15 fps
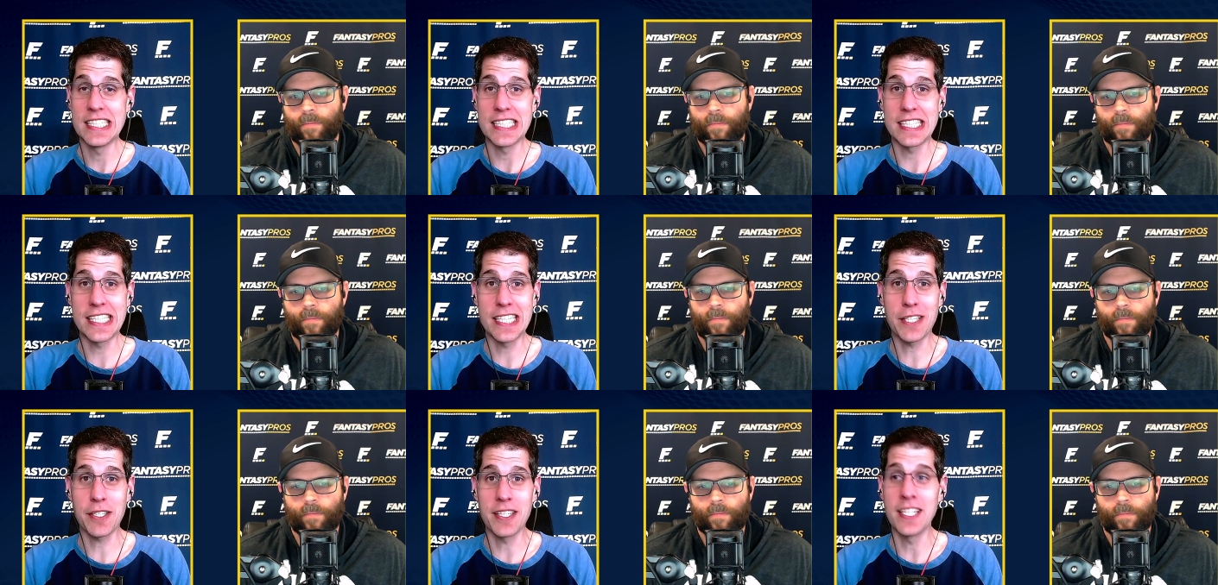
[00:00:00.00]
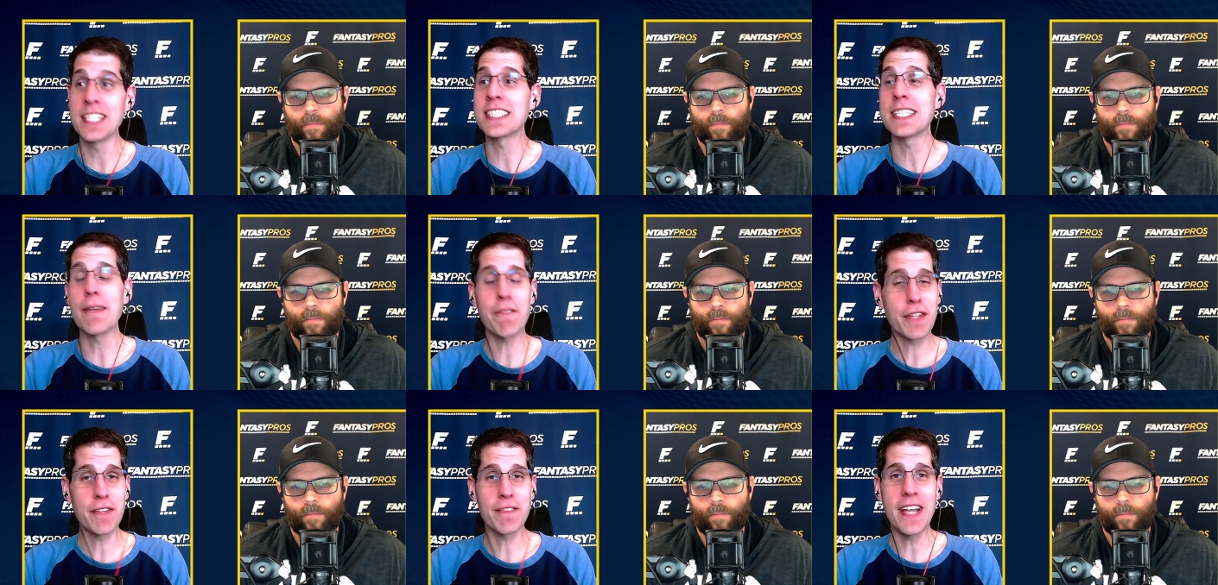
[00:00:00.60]
Speaker 1: I can't,
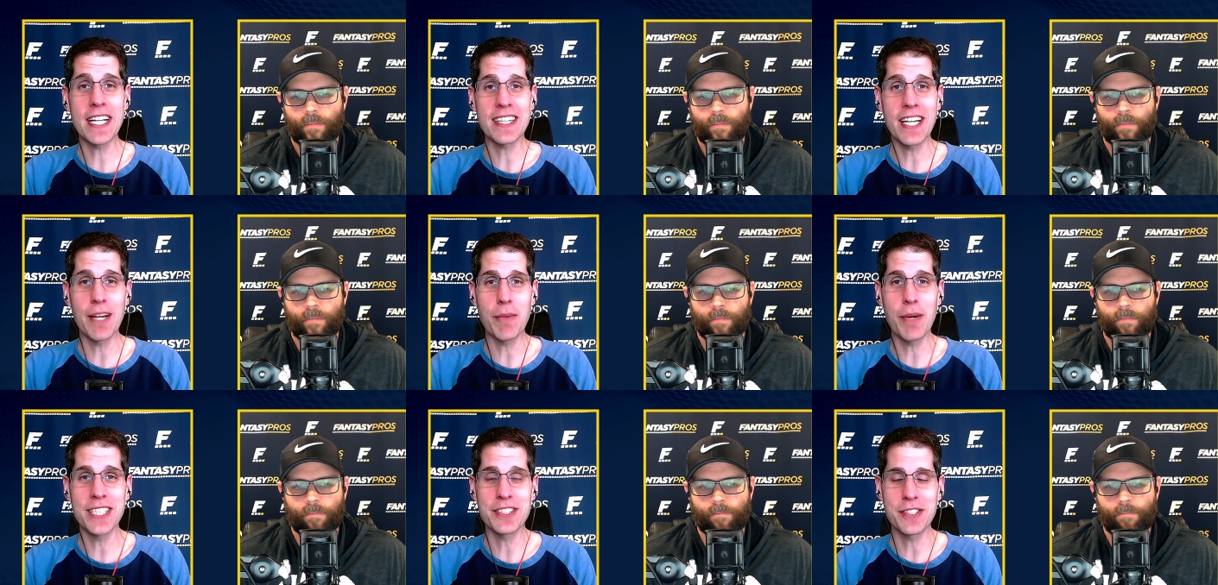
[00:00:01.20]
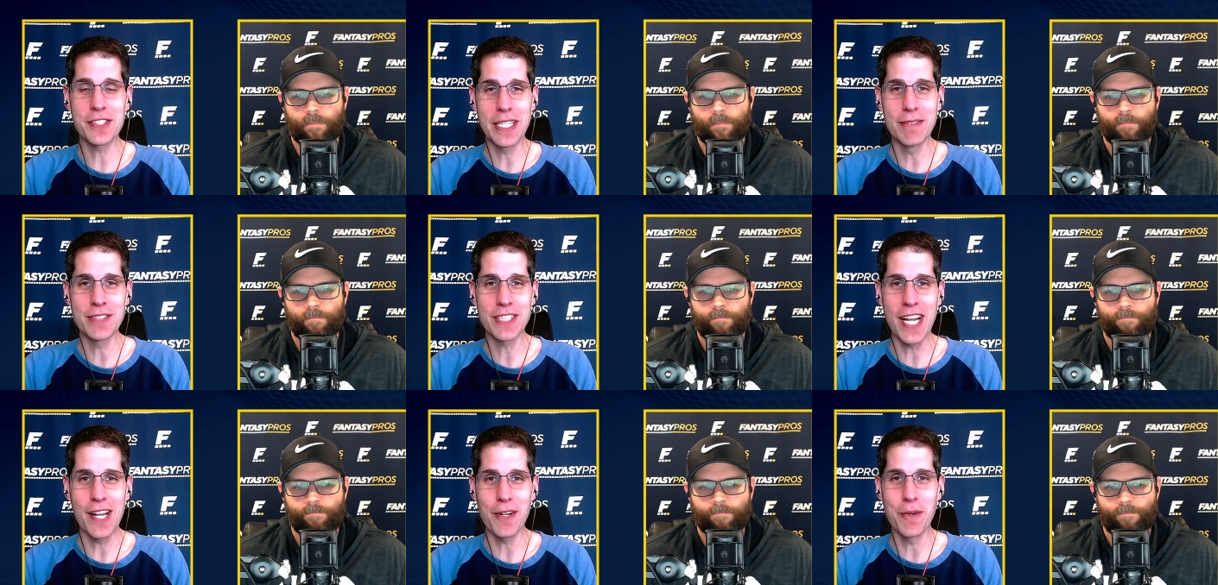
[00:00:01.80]
except for the fact that I roster
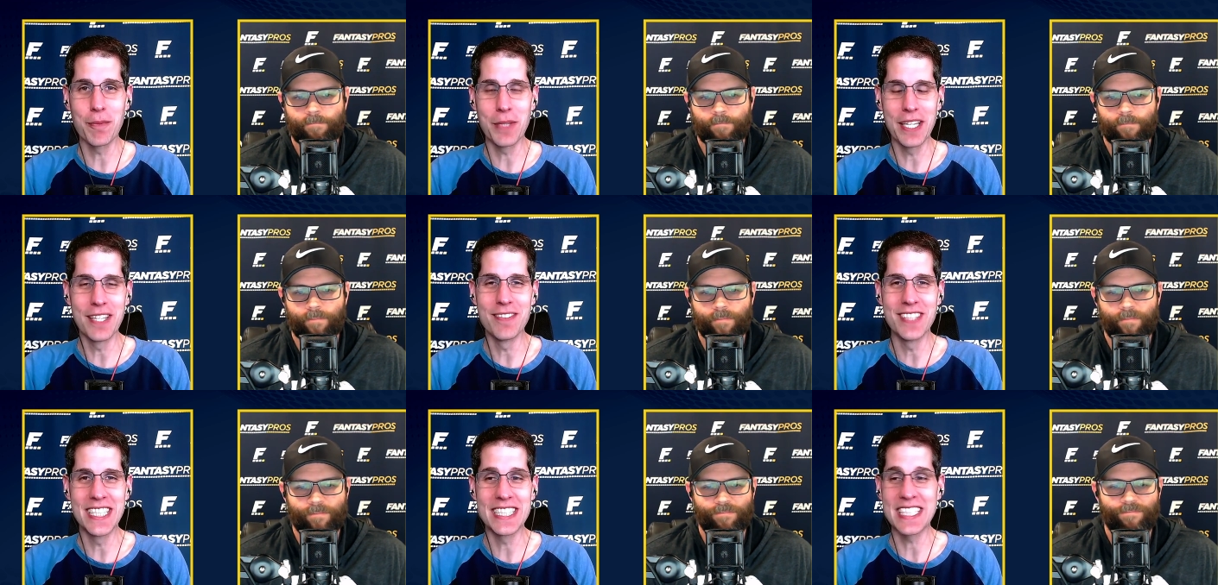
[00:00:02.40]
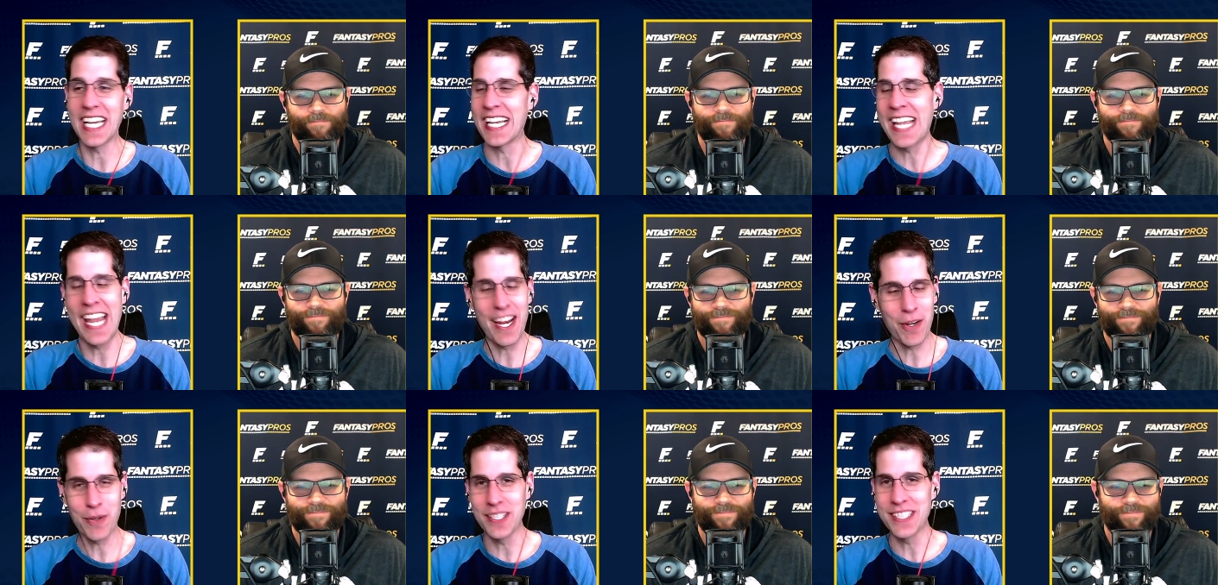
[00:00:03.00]
James Conner in plenty of leagues, I
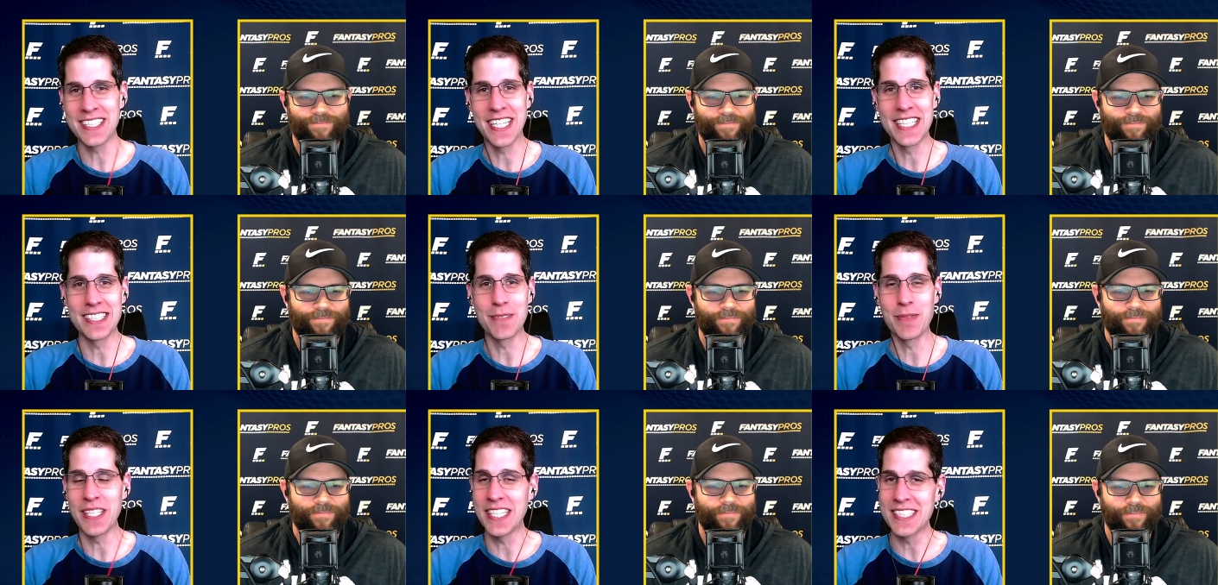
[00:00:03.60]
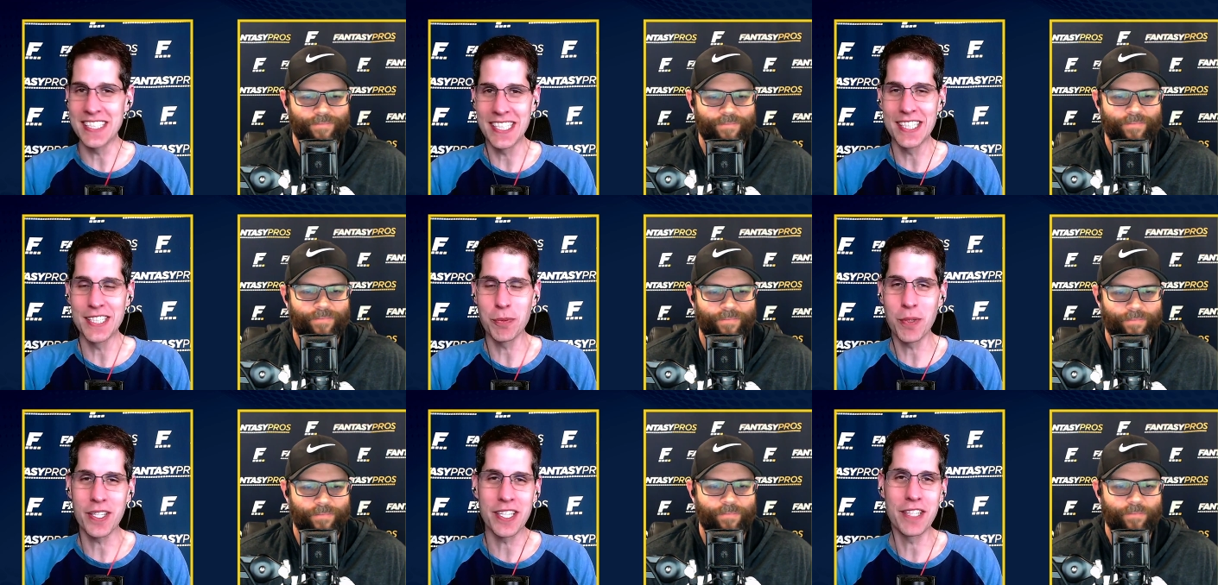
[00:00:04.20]
can't criticize it because it
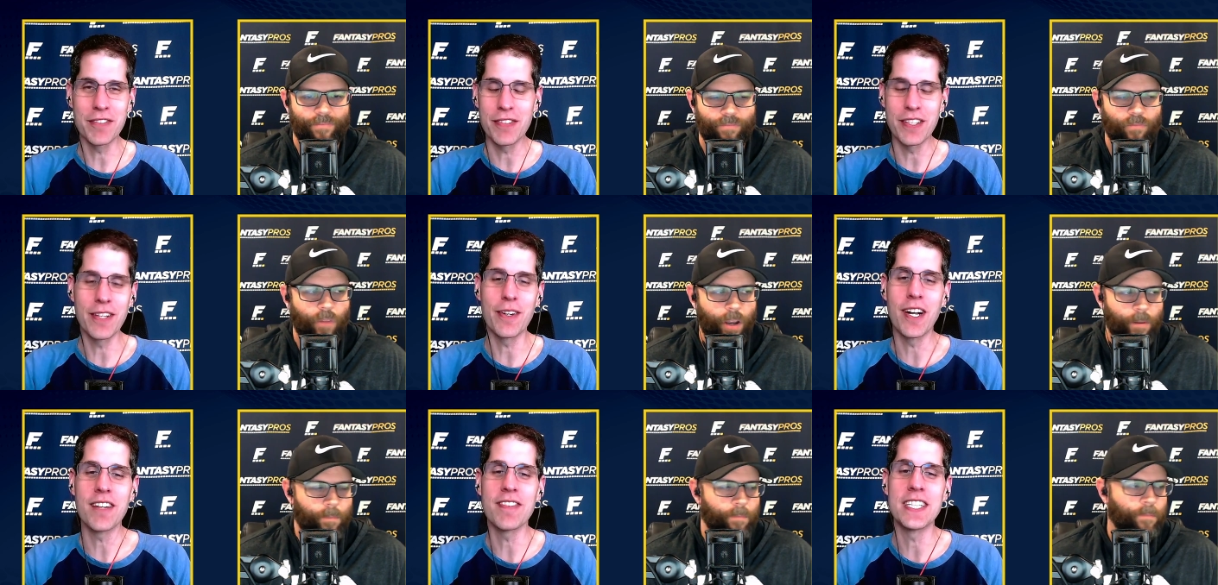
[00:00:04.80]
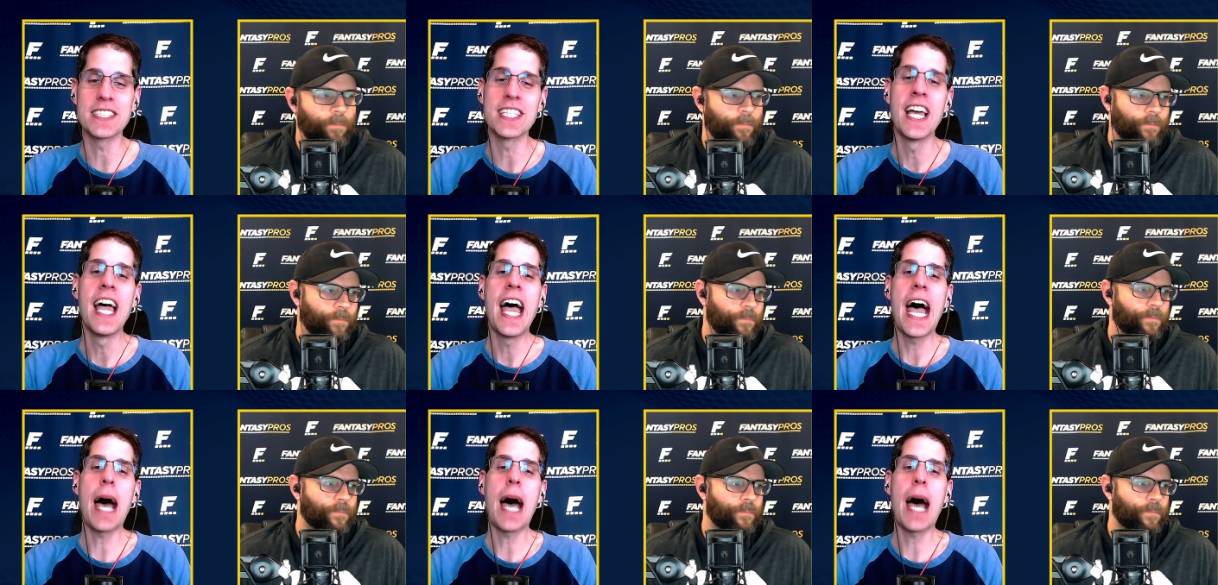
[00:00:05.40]
is working for right. their offense.